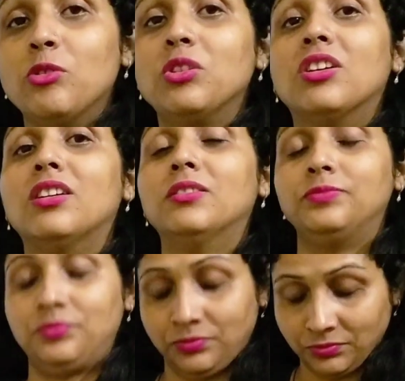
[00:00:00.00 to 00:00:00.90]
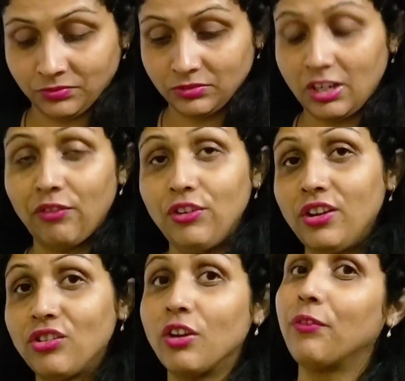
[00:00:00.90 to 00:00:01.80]
you the
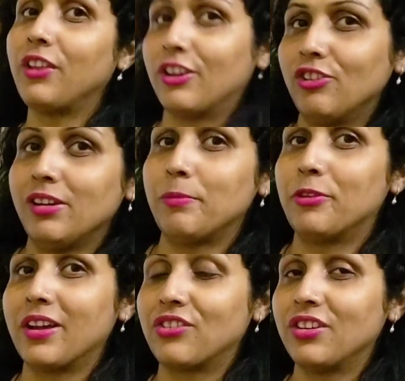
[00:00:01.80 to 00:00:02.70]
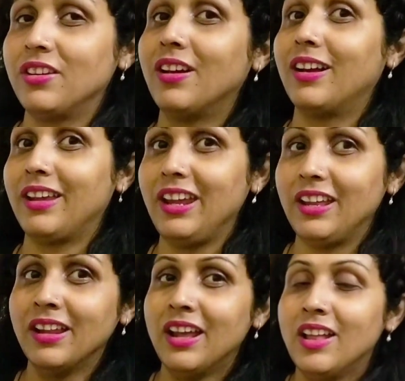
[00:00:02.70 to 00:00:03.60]
definition of sexual reproduction
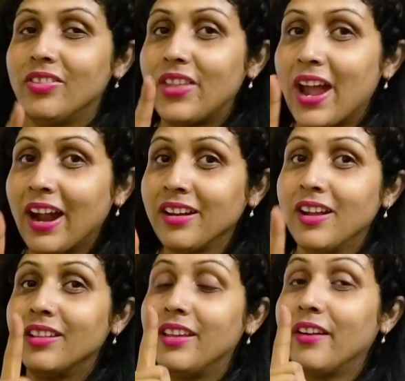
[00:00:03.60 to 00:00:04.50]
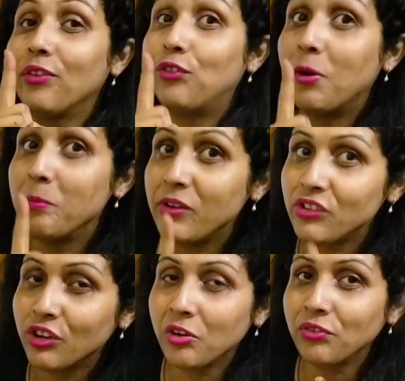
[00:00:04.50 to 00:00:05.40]
again, that there is
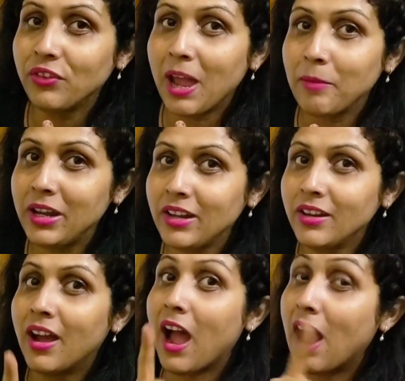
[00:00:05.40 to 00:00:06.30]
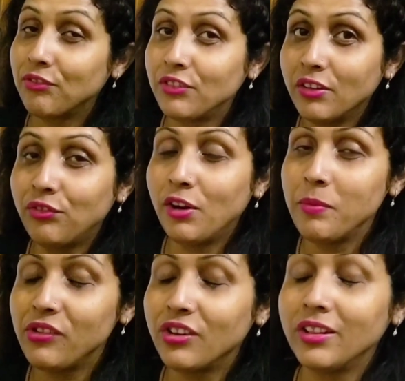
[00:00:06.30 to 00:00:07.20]
formation of gamete, after
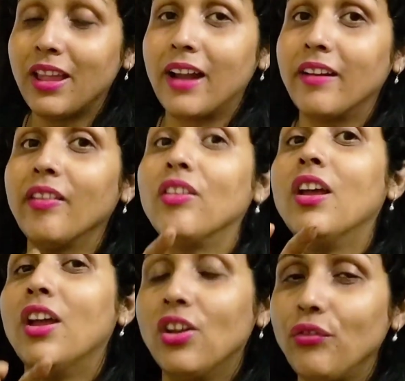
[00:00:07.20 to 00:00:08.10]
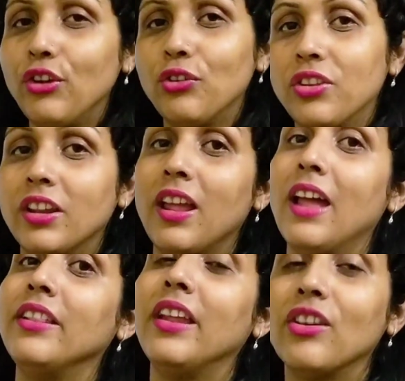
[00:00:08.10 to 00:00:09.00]
formation that is fusion,
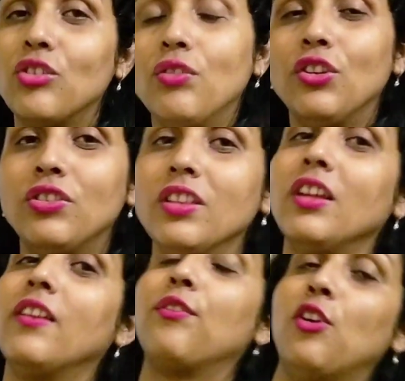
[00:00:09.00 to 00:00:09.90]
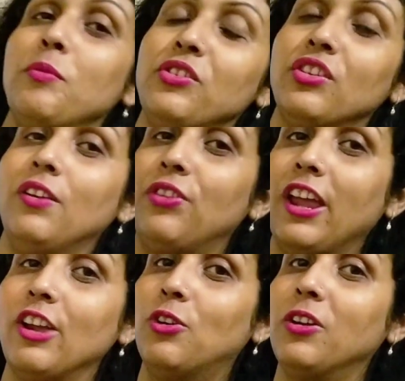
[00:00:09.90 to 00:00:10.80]
and next to fusion there is formation of
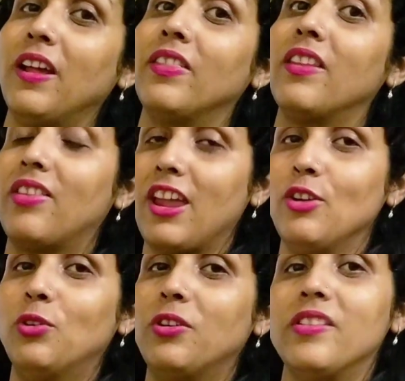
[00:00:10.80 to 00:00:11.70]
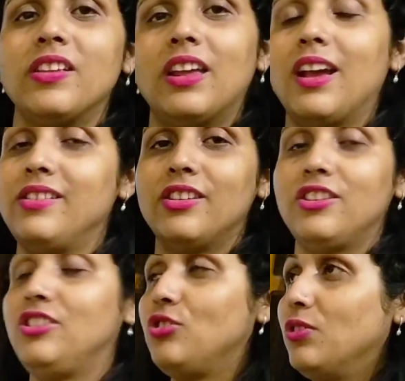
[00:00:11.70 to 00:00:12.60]
zygote, and the zygote is arises
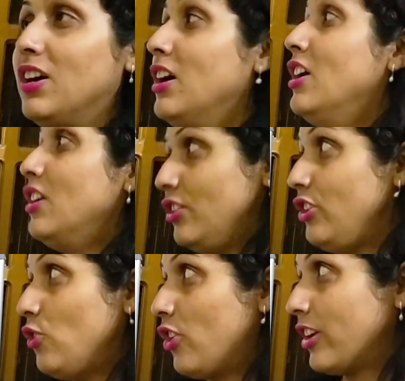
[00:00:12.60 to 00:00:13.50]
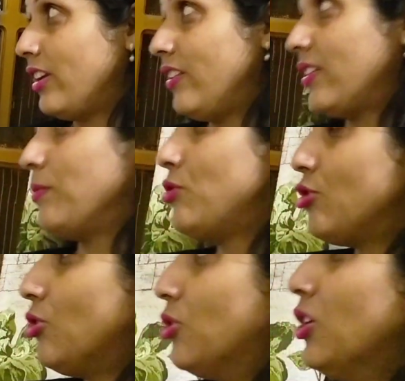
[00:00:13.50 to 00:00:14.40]
into a new organism.
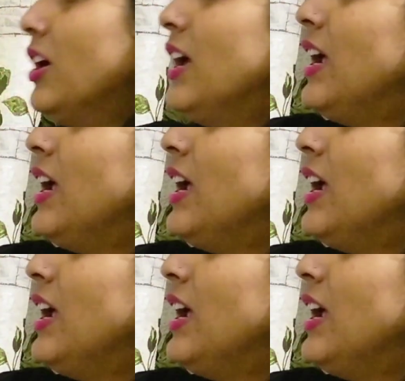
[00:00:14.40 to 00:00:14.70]
So